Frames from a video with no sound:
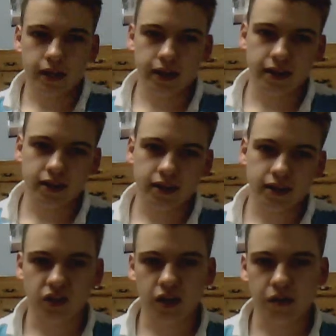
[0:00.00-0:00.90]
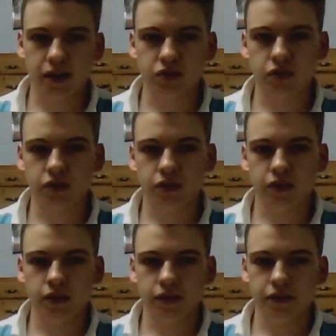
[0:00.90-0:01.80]
Hey guys, I'm the Crime Master.
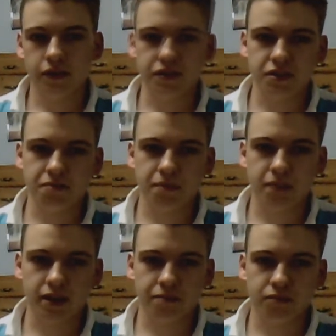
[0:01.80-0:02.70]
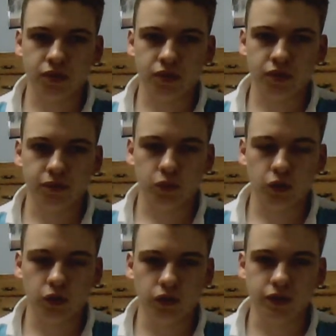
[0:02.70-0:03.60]
This is my
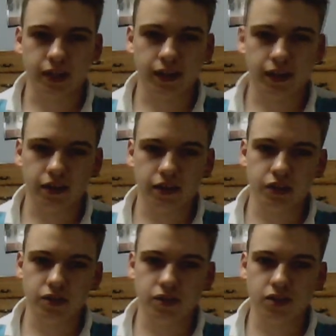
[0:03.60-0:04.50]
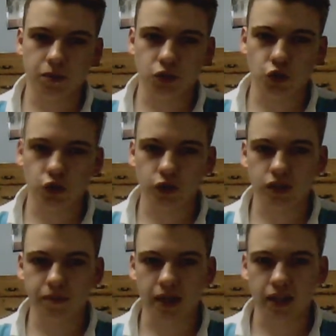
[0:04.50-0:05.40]
pre-world deck analysis. I'll be showing you
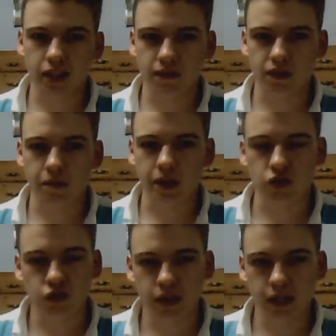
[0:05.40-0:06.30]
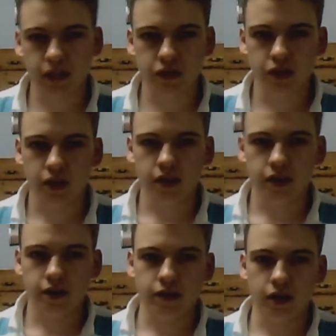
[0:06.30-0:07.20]
some deck lists for the major decks,
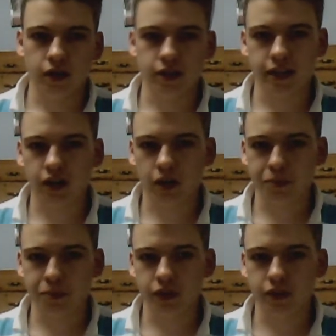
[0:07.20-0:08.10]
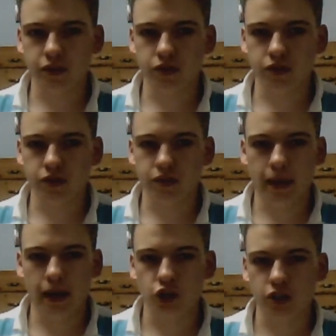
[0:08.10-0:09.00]
tech options,
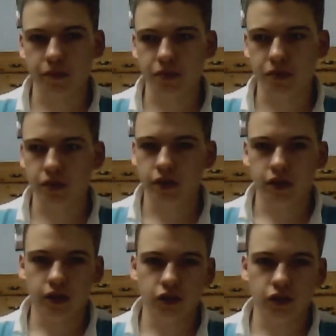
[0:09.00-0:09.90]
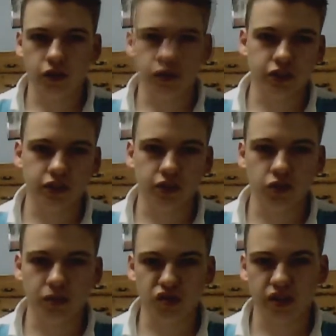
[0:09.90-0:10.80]
matchups. I'll try to just tell
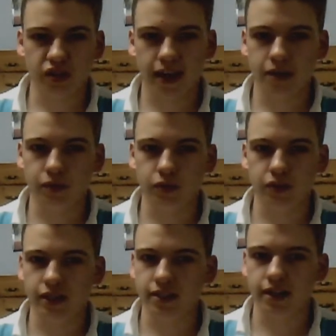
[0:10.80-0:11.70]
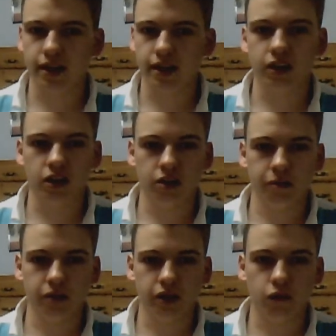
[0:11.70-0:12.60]
you as much as I can about the decks that I think are going
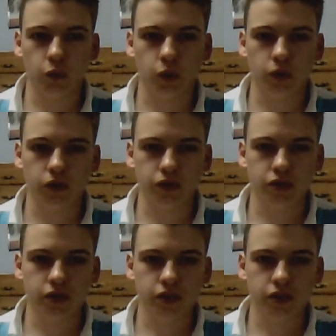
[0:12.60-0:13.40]
to be good for worlds.